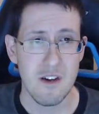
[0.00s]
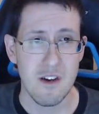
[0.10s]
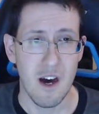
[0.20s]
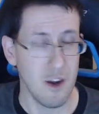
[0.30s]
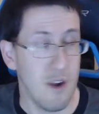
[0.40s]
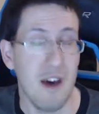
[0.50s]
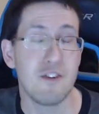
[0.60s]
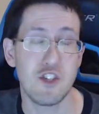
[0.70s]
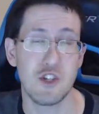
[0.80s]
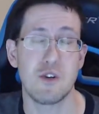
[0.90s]
I don't have
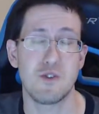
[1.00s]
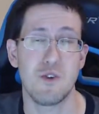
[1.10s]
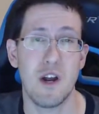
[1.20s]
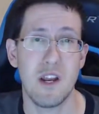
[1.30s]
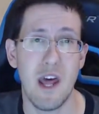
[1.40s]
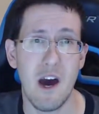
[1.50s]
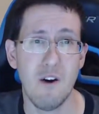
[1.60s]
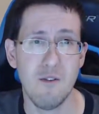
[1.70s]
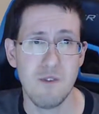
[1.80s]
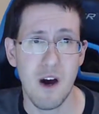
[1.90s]
insurance right
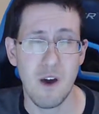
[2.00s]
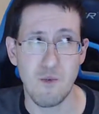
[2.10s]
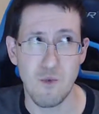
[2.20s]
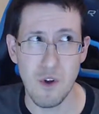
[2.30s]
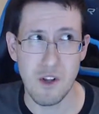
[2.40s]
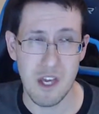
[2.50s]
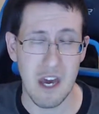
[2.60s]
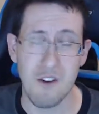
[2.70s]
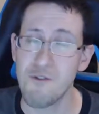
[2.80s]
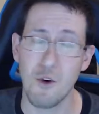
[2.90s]
now. I really
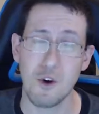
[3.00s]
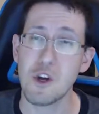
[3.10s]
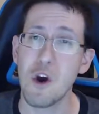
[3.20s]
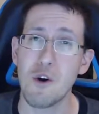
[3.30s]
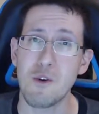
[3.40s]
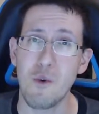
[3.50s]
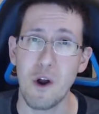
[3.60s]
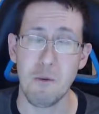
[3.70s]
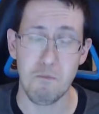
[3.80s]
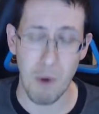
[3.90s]
can't afford to go
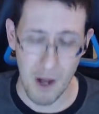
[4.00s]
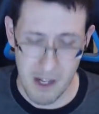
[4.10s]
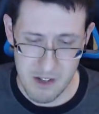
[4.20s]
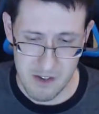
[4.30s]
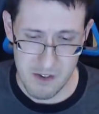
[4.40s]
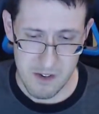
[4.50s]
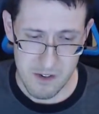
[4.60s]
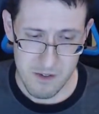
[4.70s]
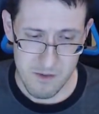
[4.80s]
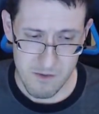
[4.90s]
anywhere, but
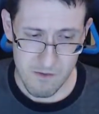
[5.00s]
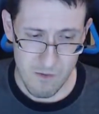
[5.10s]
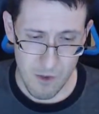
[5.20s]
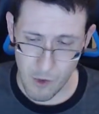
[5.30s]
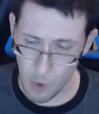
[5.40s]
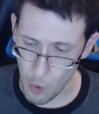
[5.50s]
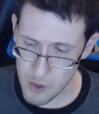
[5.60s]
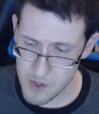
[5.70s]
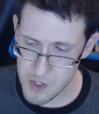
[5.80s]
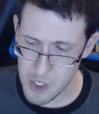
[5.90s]
of
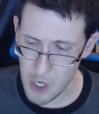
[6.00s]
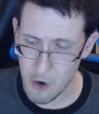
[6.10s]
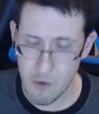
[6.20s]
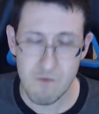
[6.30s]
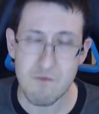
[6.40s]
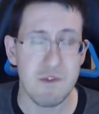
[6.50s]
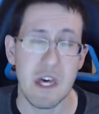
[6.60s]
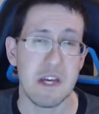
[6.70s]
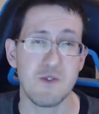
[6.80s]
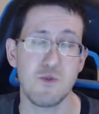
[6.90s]
course, you know,
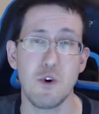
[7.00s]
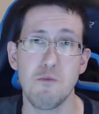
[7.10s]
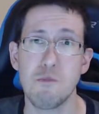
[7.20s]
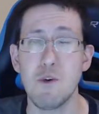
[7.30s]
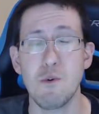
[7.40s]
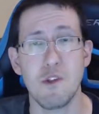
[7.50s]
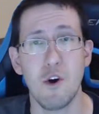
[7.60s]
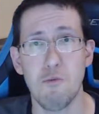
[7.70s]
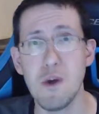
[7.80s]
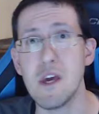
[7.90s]
things will be what they'll
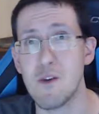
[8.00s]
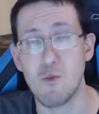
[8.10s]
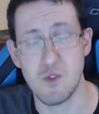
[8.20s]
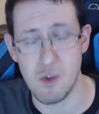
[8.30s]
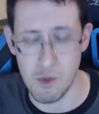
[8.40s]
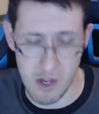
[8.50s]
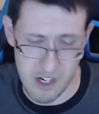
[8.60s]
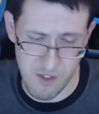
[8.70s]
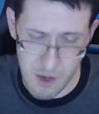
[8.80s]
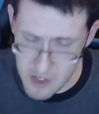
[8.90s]
be, and we'll see what the next
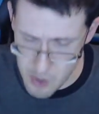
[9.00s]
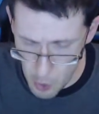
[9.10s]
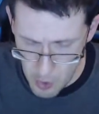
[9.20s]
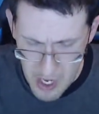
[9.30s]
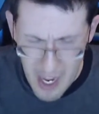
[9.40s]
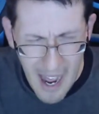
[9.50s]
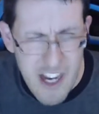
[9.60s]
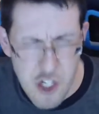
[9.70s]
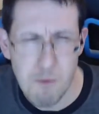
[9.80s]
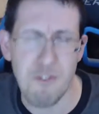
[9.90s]
few days hold. I
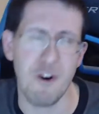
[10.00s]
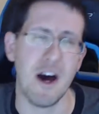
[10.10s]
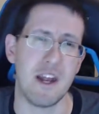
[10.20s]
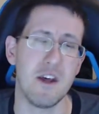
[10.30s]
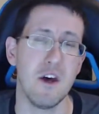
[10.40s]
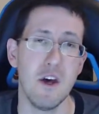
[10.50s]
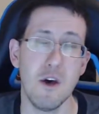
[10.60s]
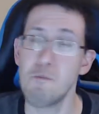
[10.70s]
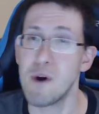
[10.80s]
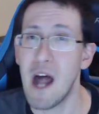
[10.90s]
should be fine,
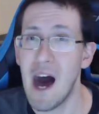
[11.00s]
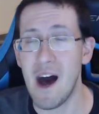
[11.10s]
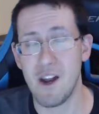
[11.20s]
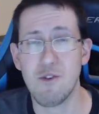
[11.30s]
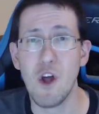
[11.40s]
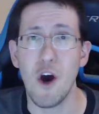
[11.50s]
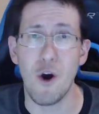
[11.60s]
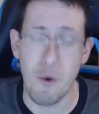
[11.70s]
but I don't know.